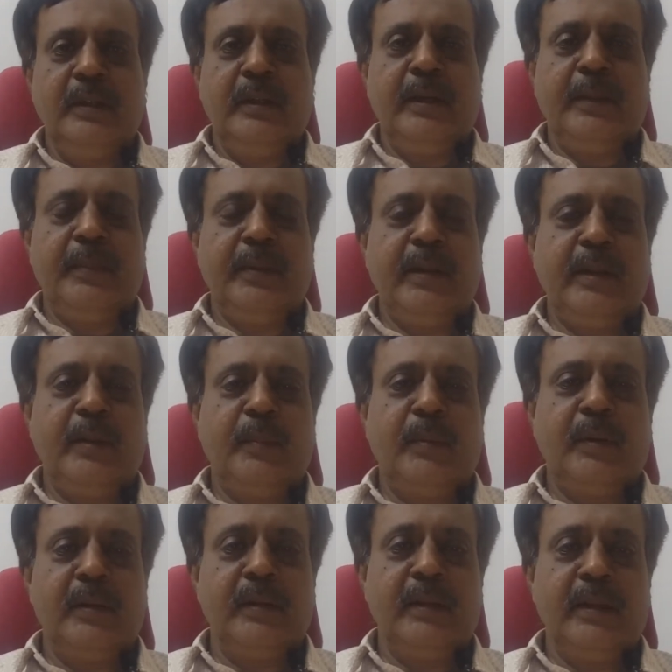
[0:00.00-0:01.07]
depending
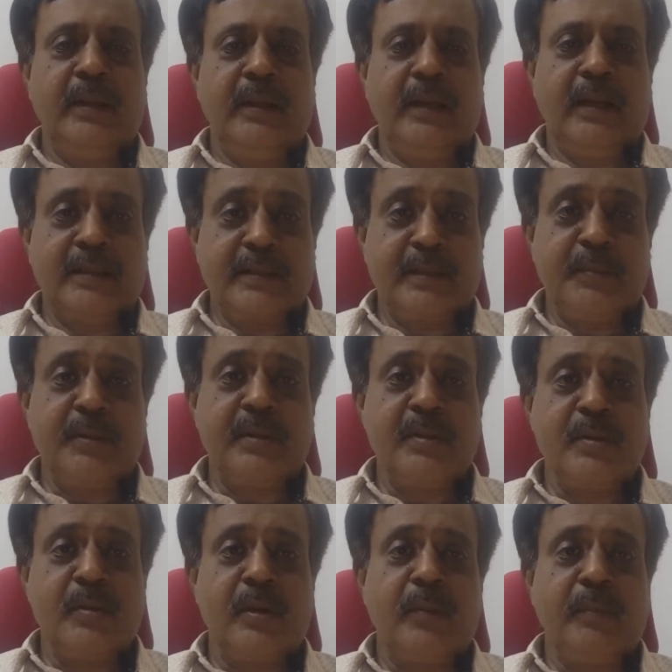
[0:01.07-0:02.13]
upon the assumptions
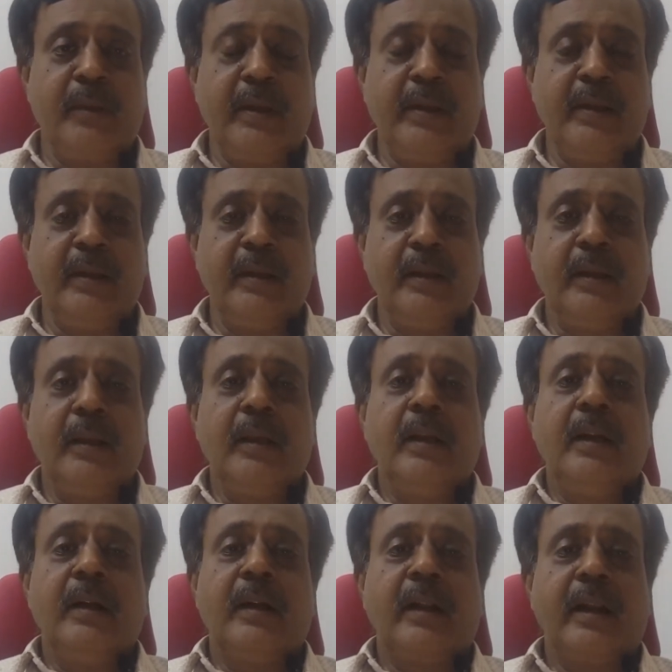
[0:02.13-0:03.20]
you are making,
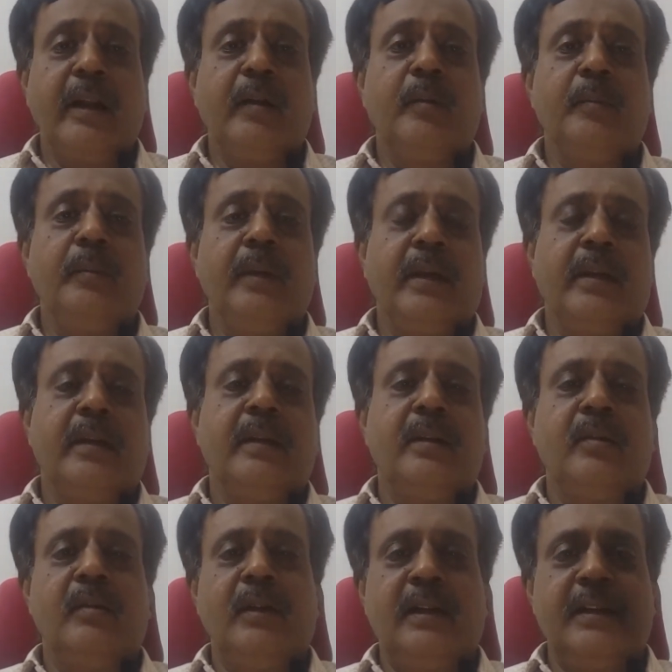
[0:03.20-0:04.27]
try to make it
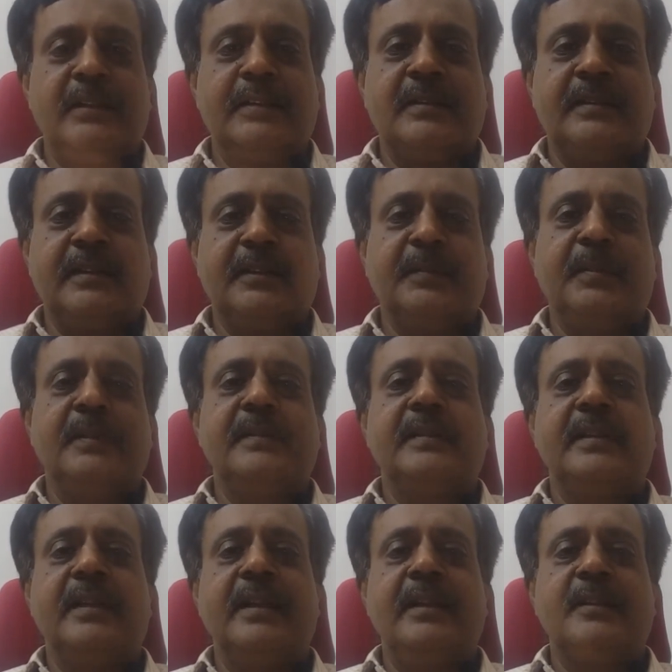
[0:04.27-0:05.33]
as
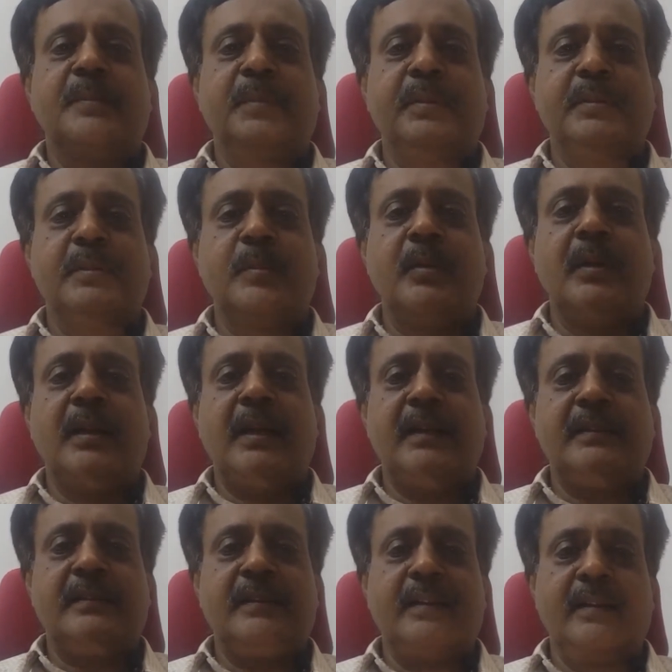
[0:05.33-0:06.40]
explicitly as possible,
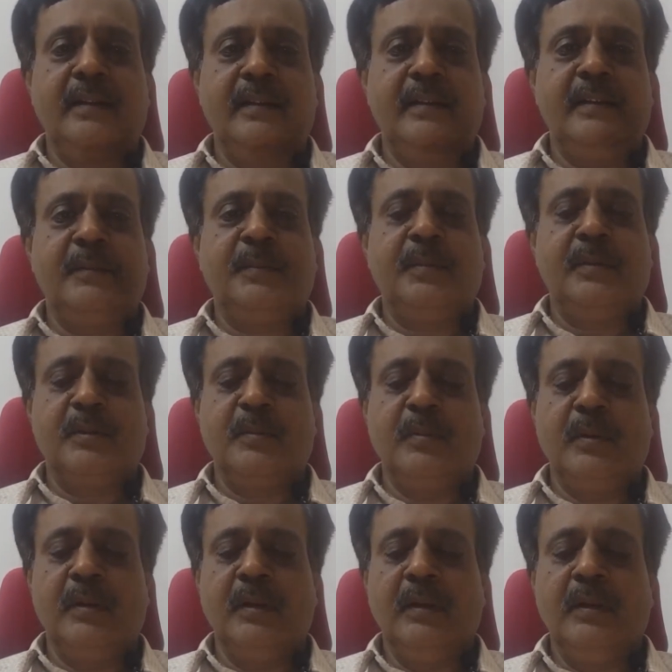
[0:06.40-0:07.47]
as clear as
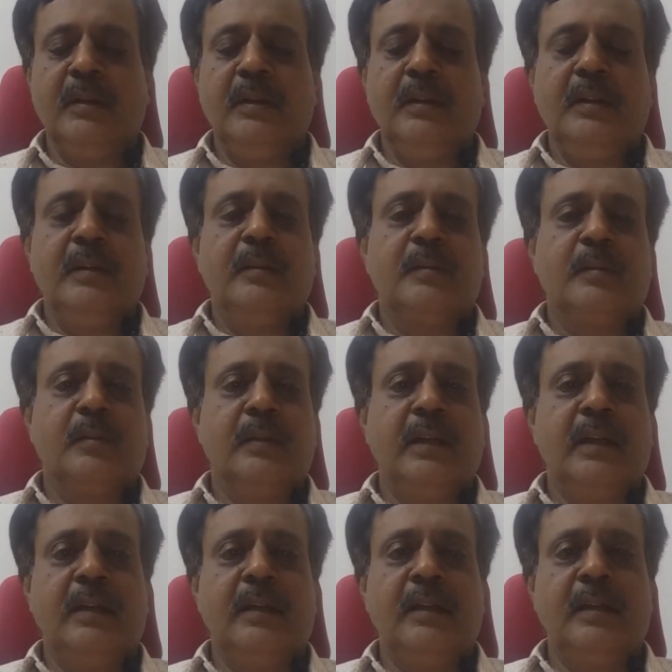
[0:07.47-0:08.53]
possible, so
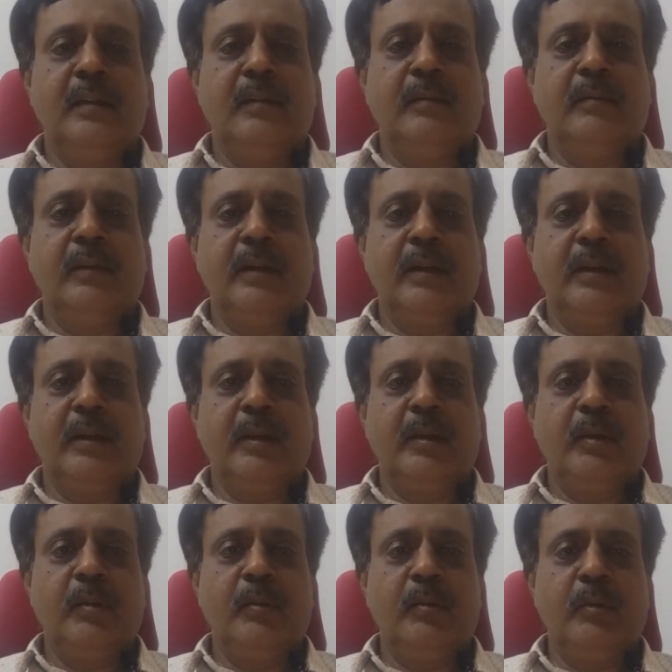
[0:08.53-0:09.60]
that
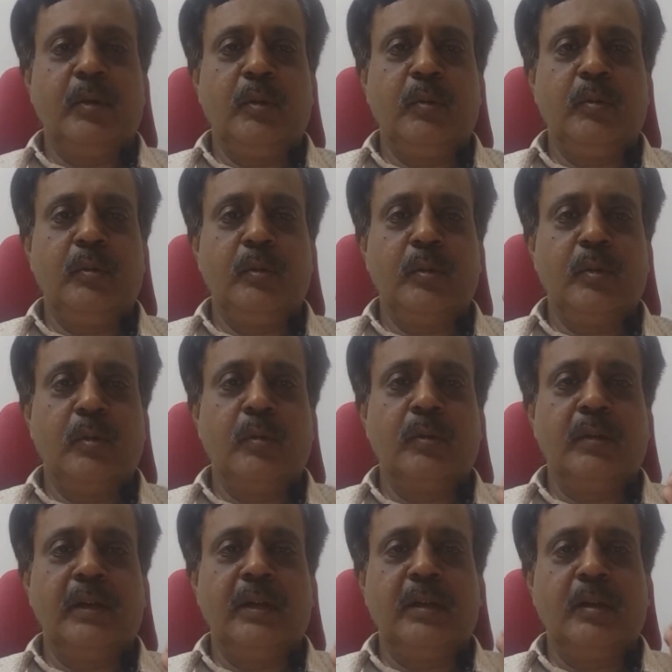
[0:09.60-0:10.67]
you know
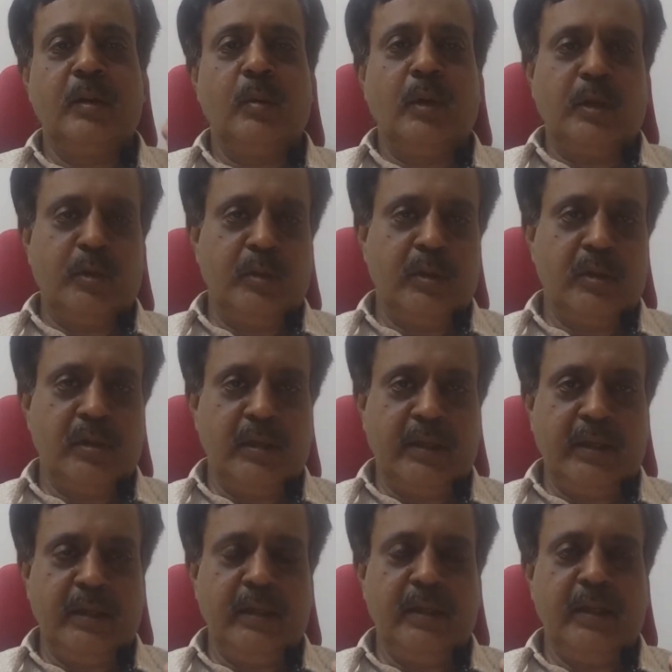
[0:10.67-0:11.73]
that what you are
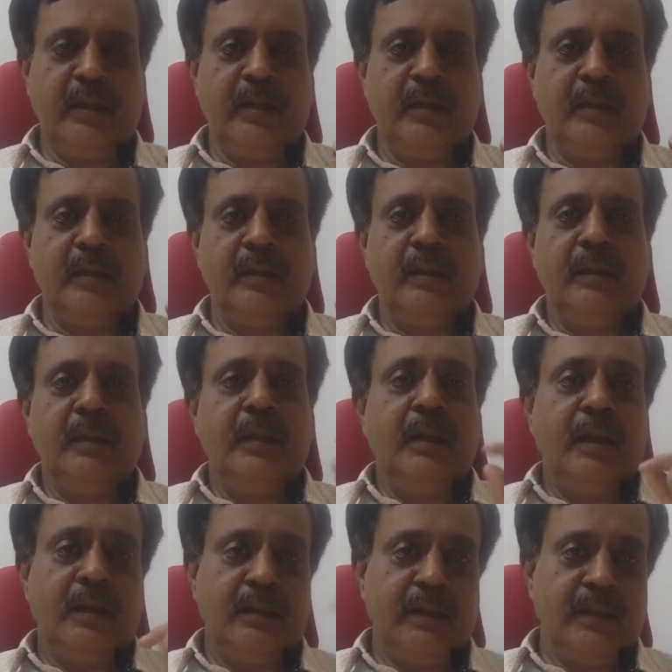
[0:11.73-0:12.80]
talking, and the
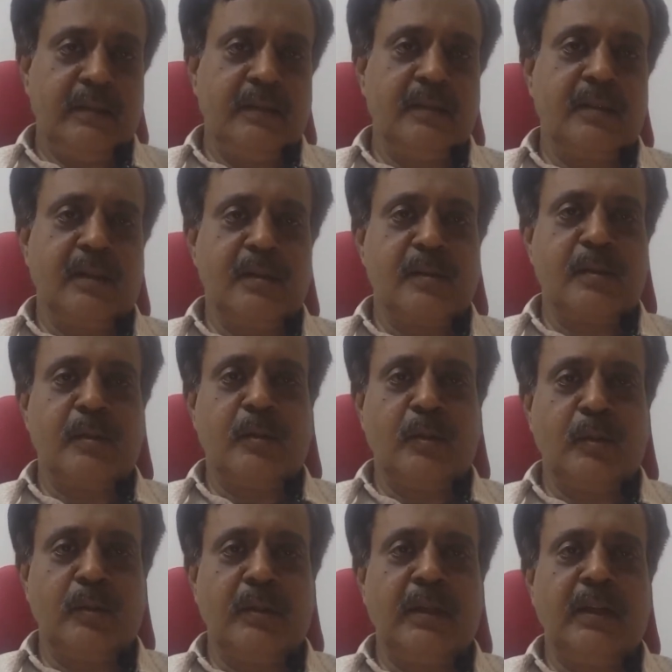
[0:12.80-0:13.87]
others also
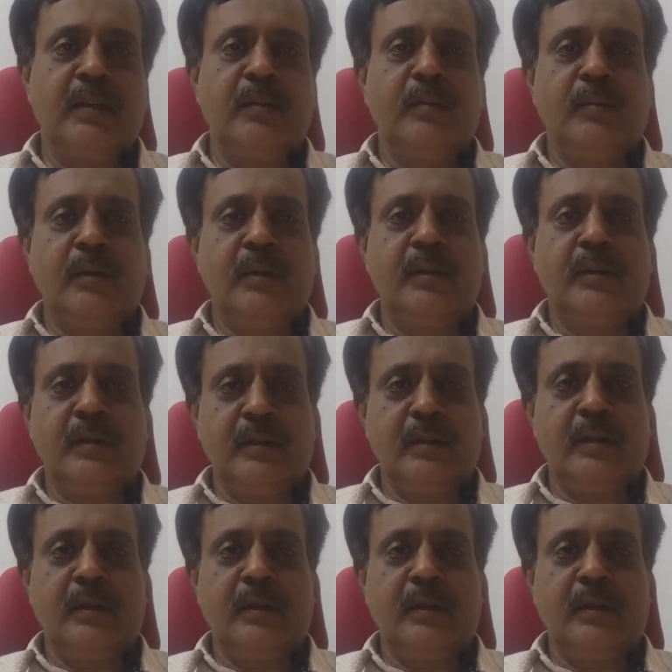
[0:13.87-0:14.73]
know that what